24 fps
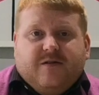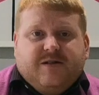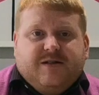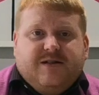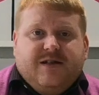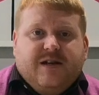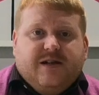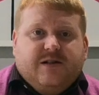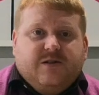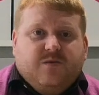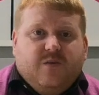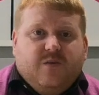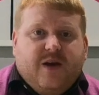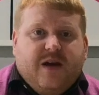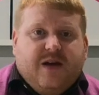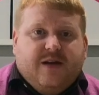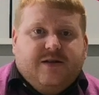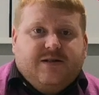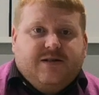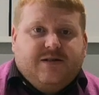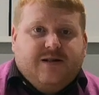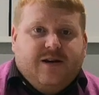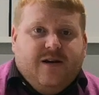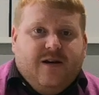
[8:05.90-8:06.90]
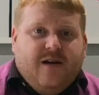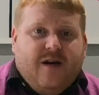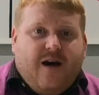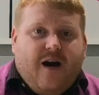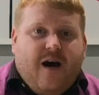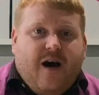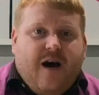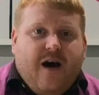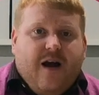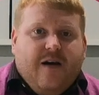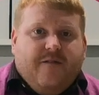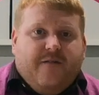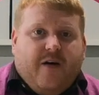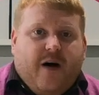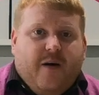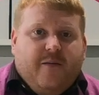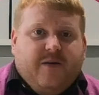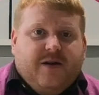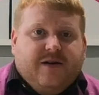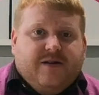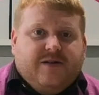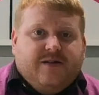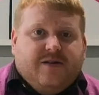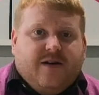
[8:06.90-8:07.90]
or 6 weeks if I
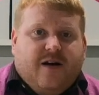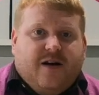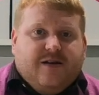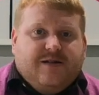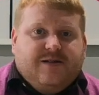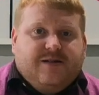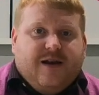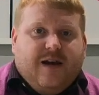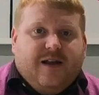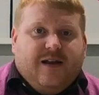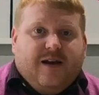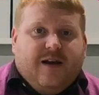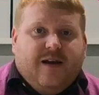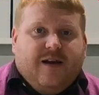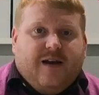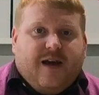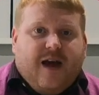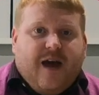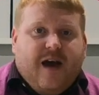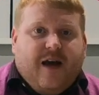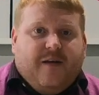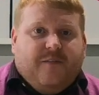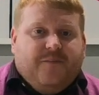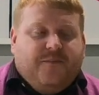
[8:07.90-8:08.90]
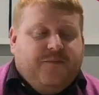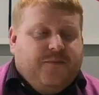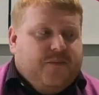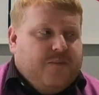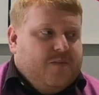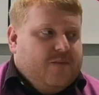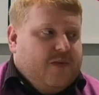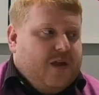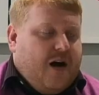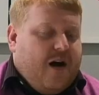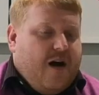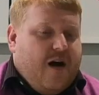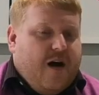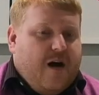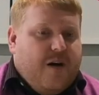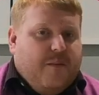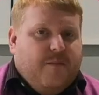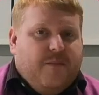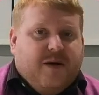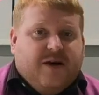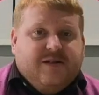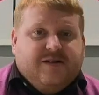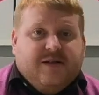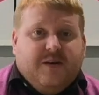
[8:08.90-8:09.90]
were to start selling again,
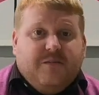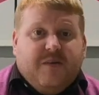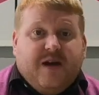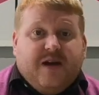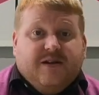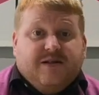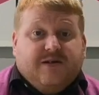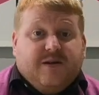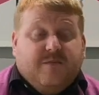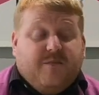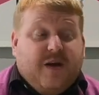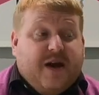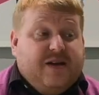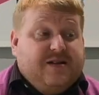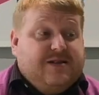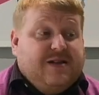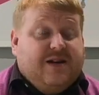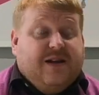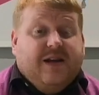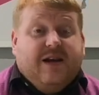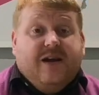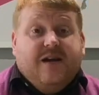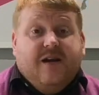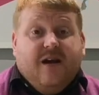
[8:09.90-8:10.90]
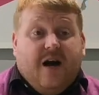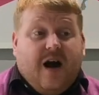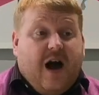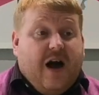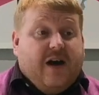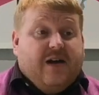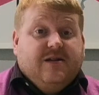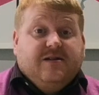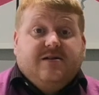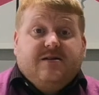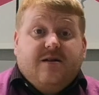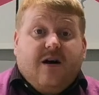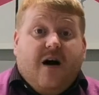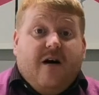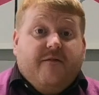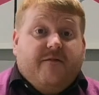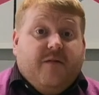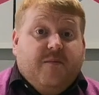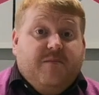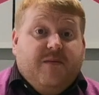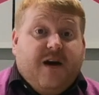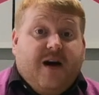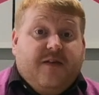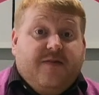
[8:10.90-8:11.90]
because it means that basically I can start
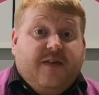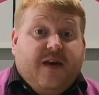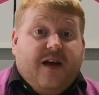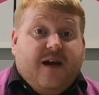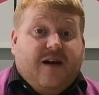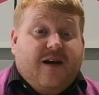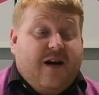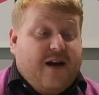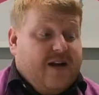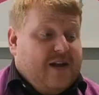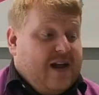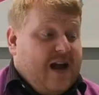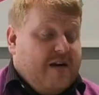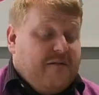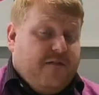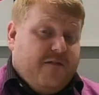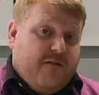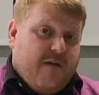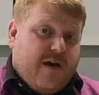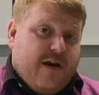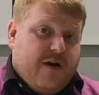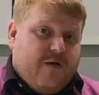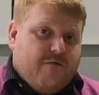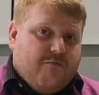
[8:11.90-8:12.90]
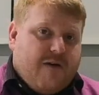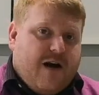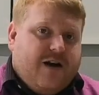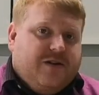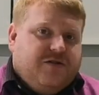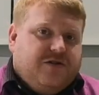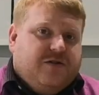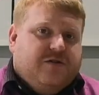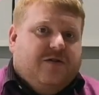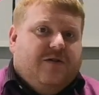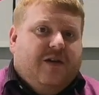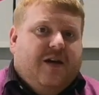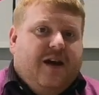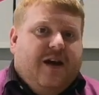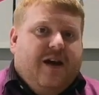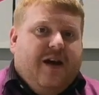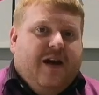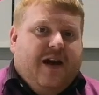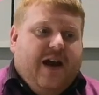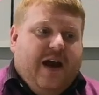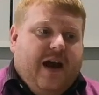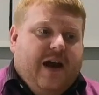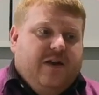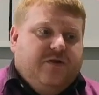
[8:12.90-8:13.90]
from nothing. I can have a very gradual
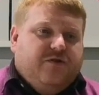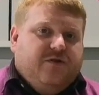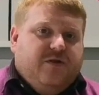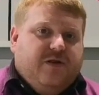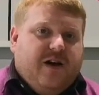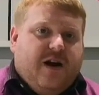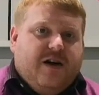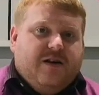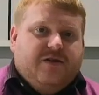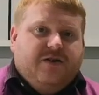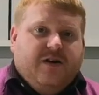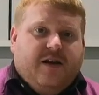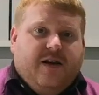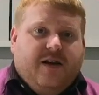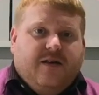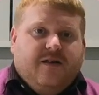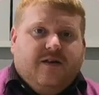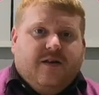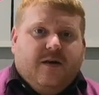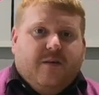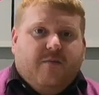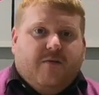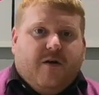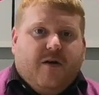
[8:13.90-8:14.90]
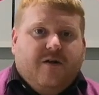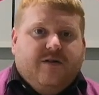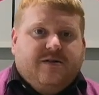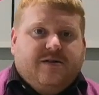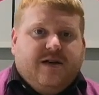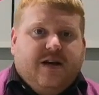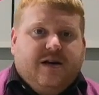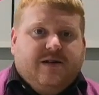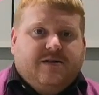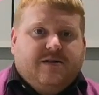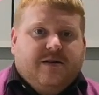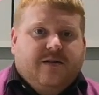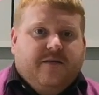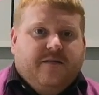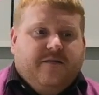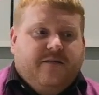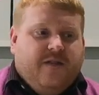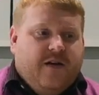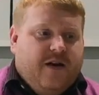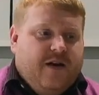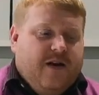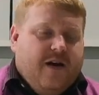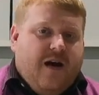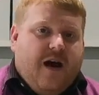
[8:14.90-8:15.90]
introduction into the process of
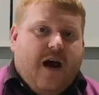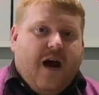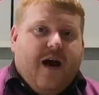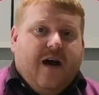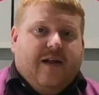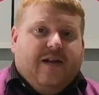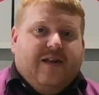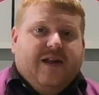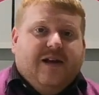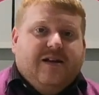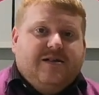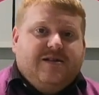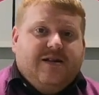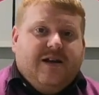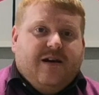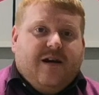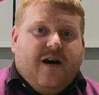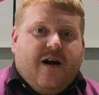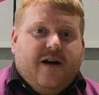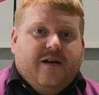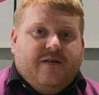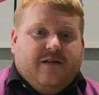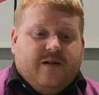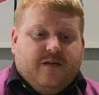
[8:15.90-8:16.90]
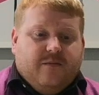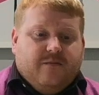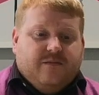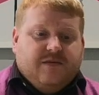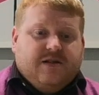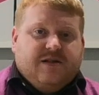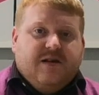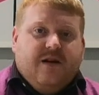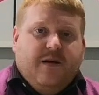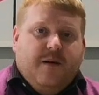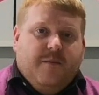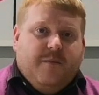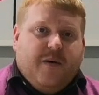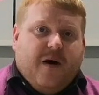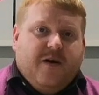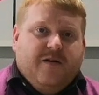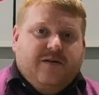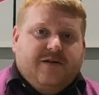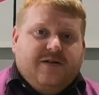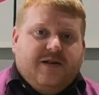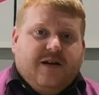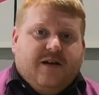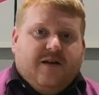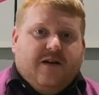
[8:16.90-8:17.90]
listing items,
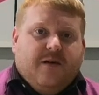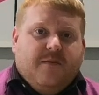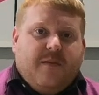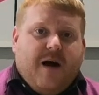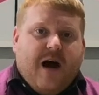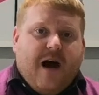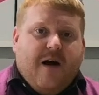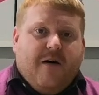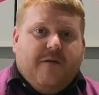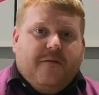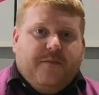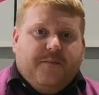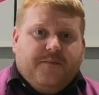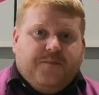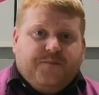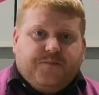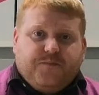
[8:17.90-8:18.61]
posting them out,